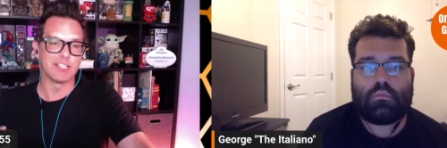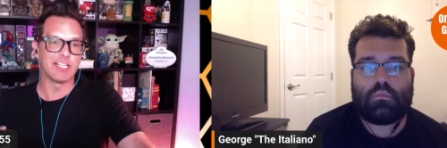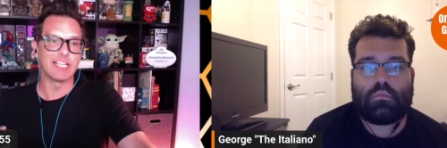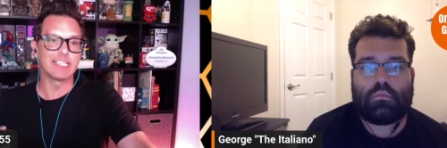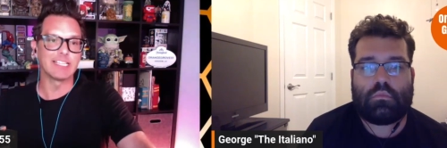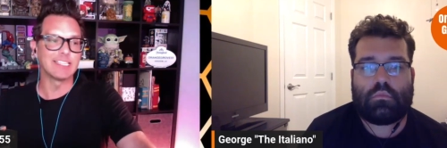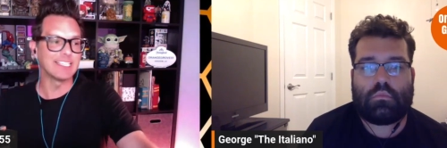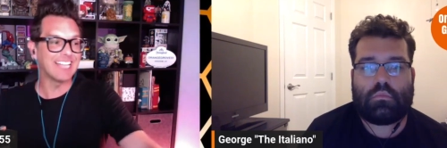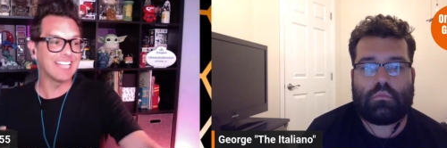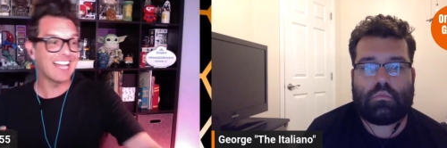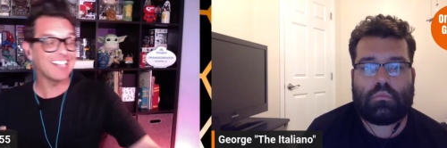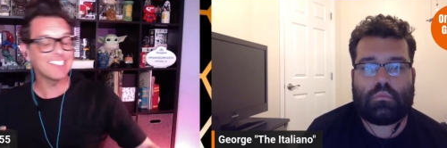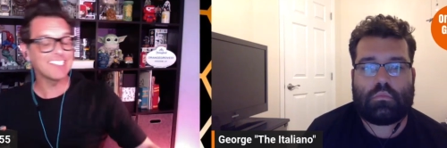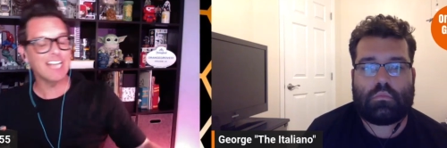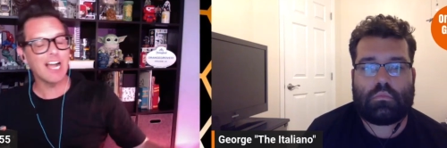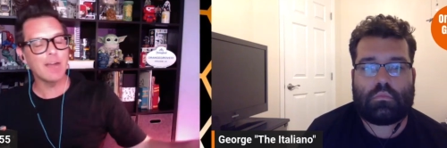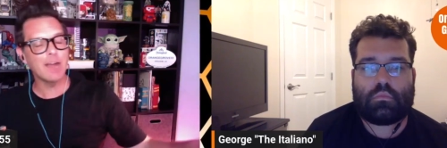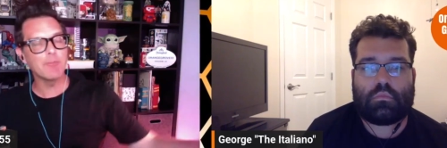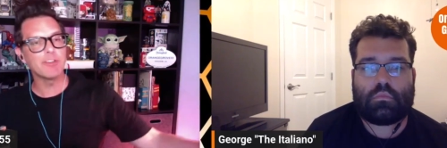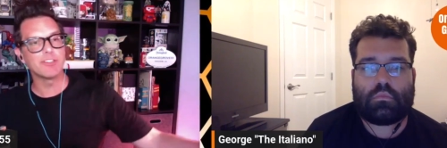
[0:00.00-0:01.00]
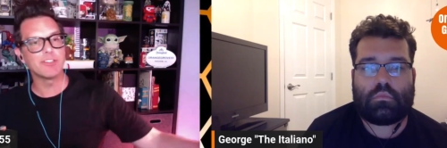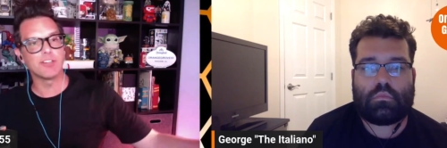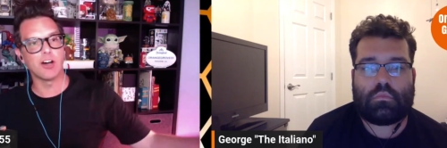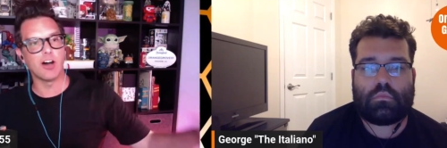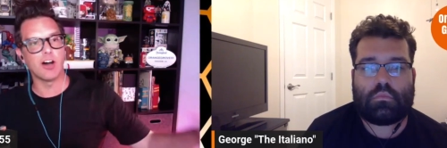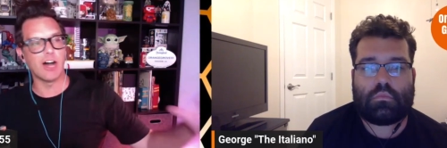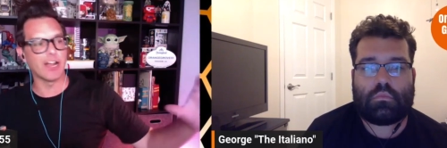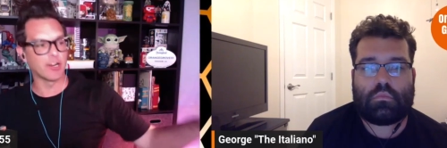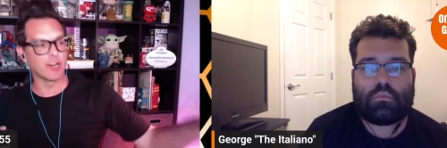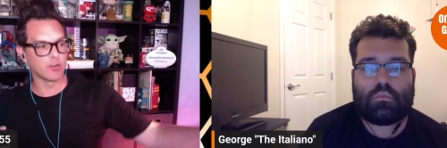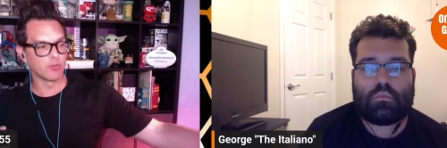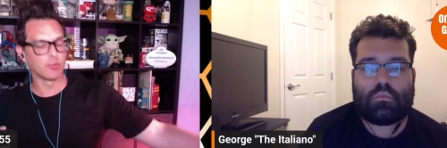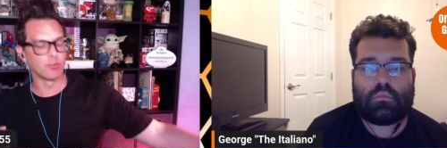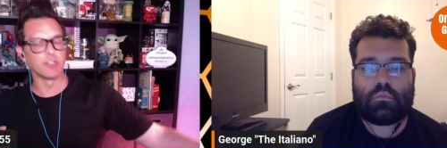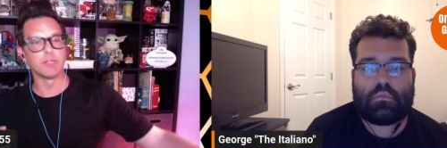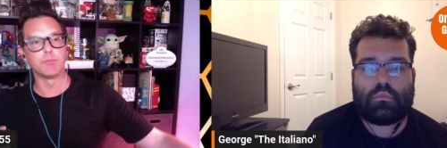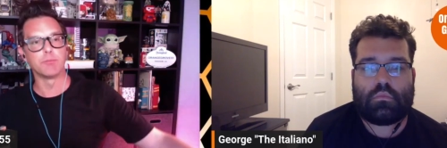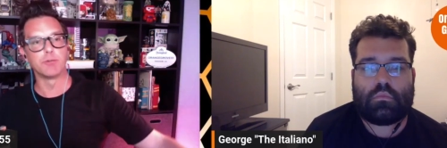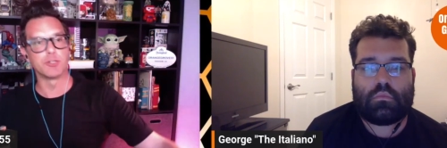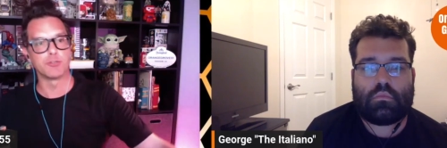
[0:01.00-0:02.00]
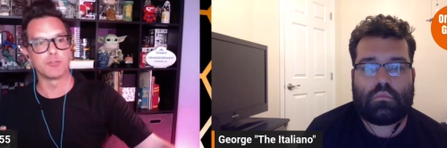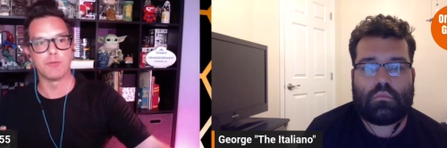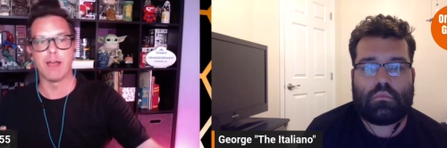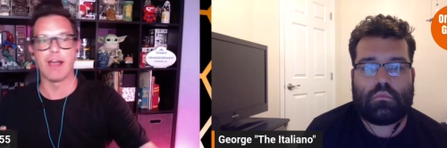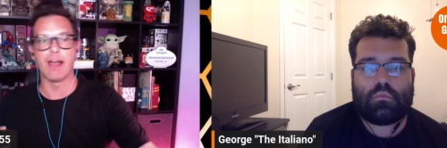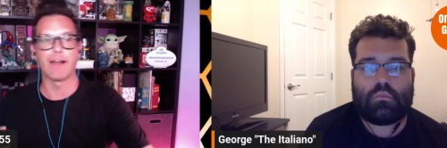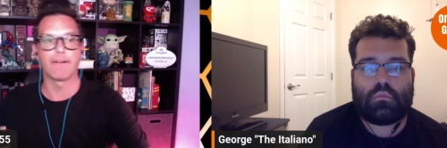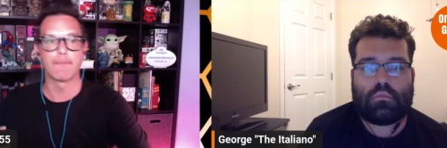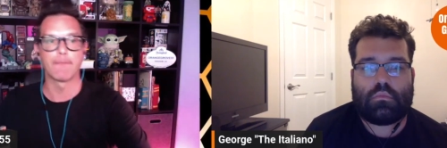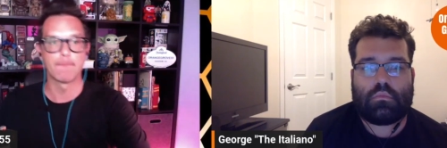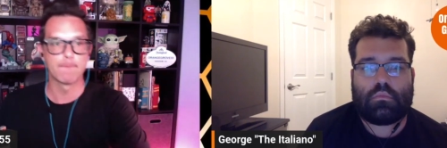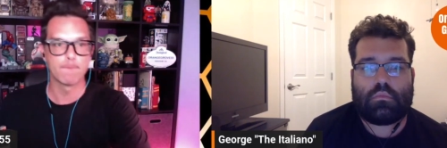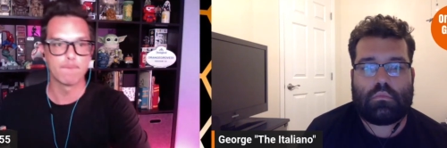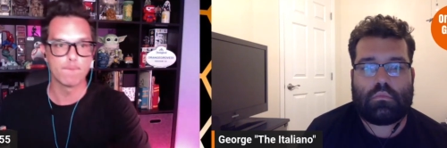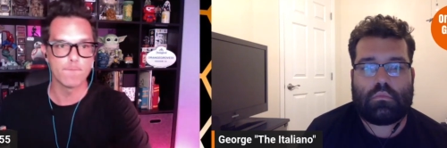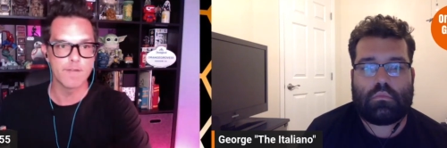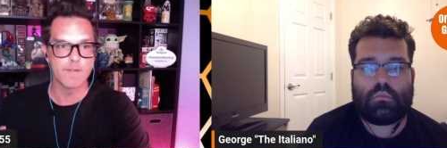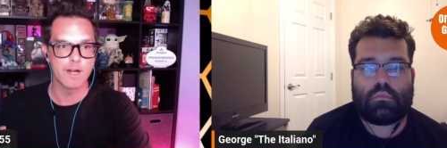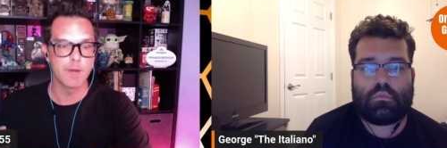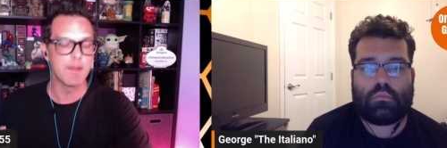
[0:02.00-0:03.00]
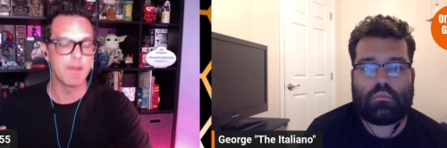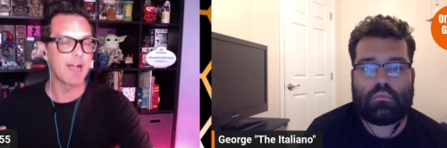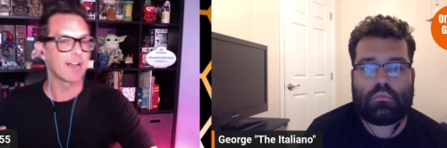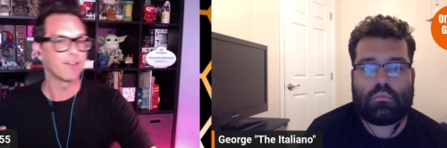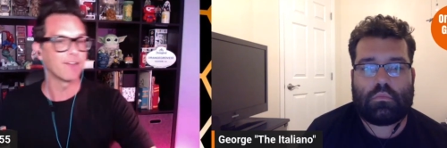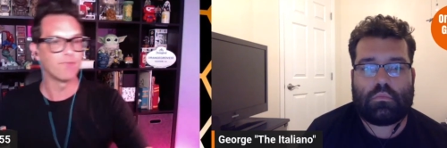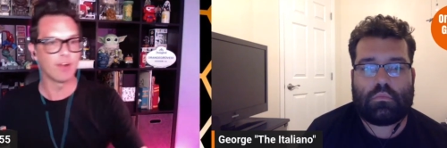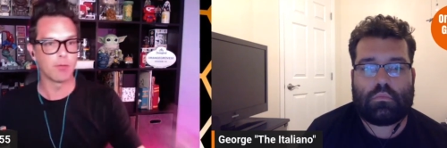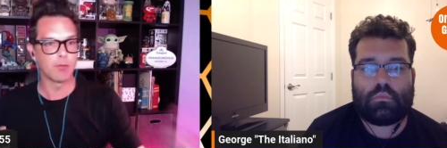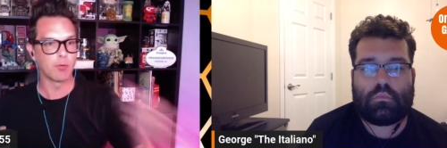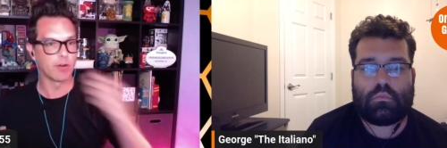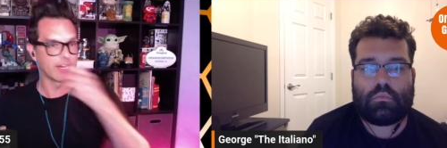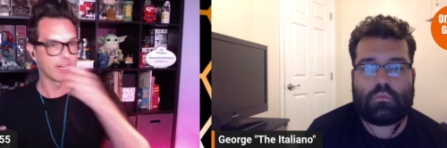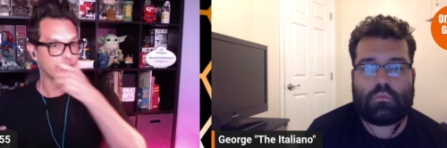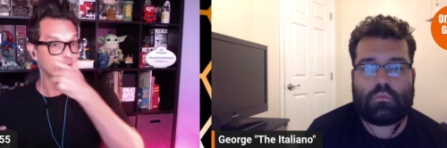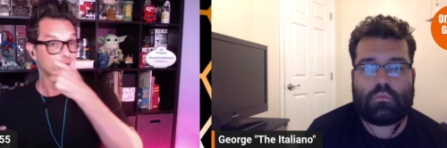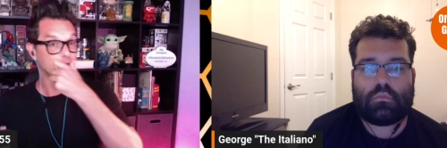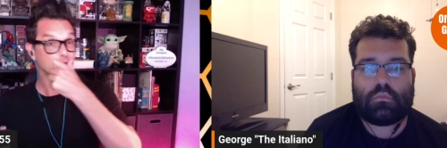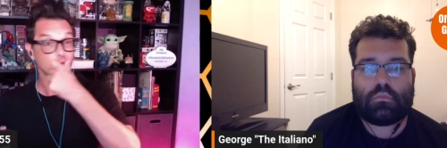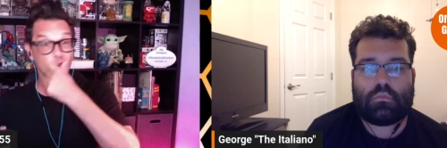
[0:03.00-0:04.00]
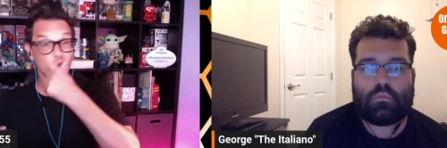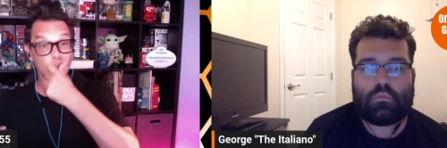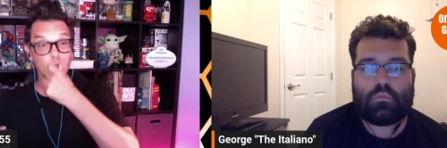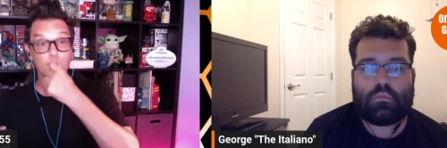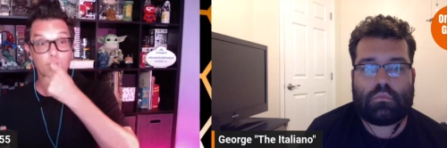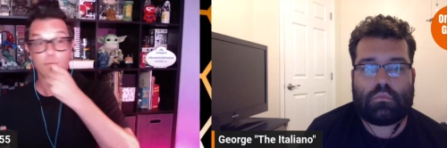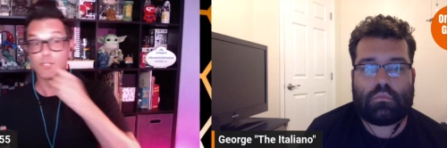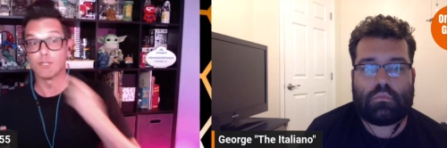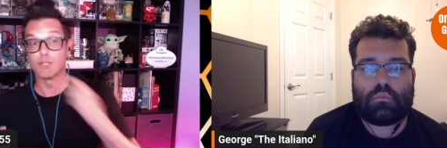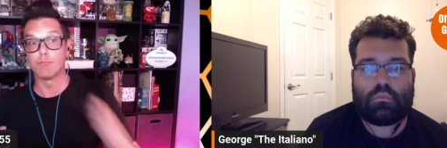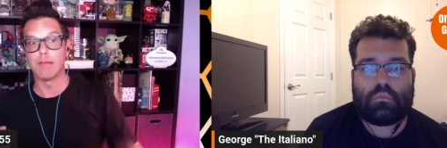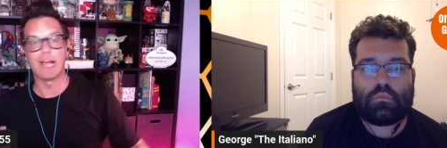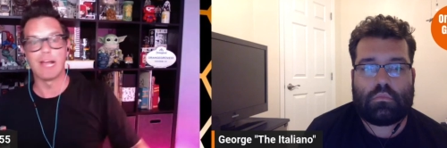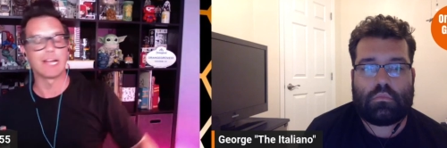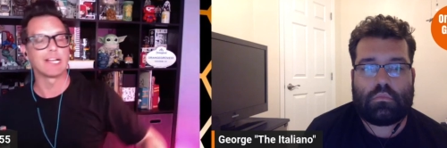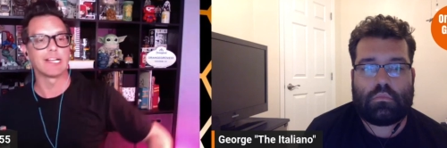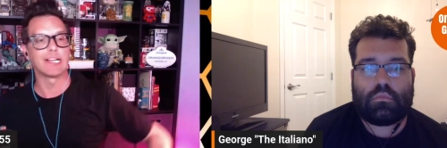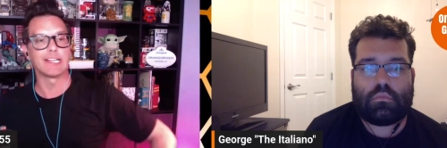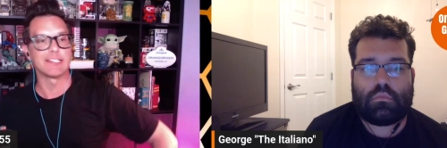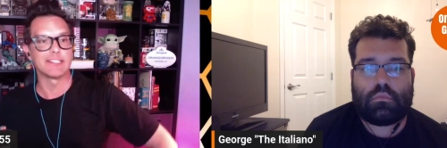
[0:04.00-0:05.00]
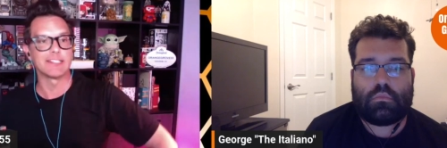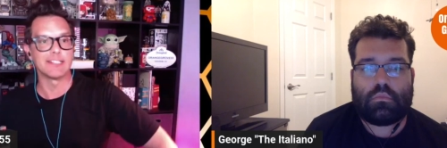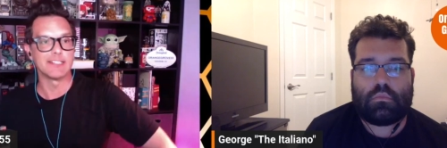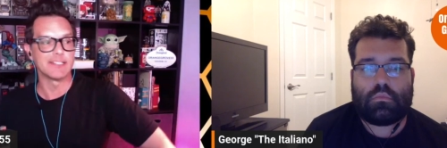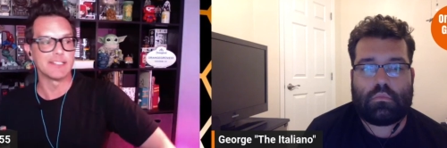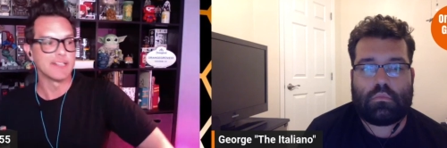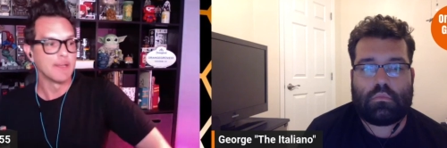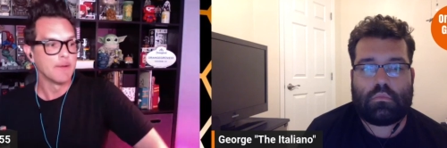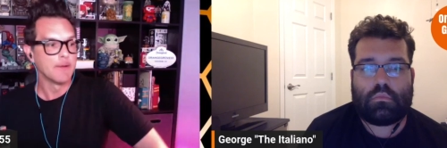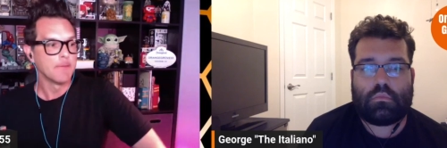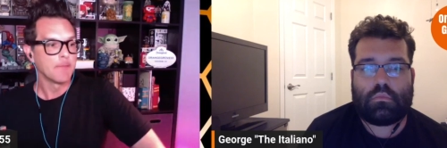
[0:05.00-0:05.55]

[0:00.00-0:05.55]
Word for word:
Speaker 1: Like the last time we saw Iger really push back, you know, back in February, he was really pushing back against this.